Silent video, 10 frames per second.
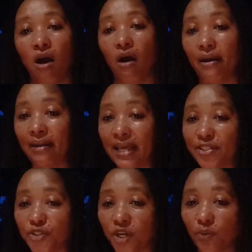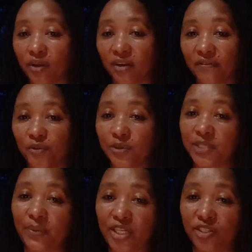Unless you're one of those
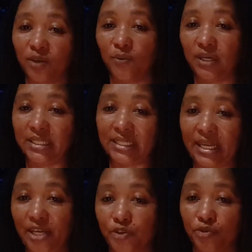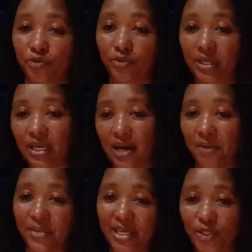special ones that I truly
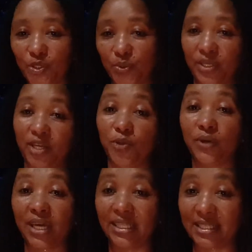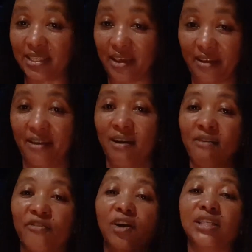am into, then you can stay
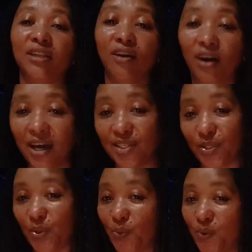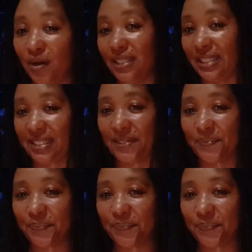for as long as you want.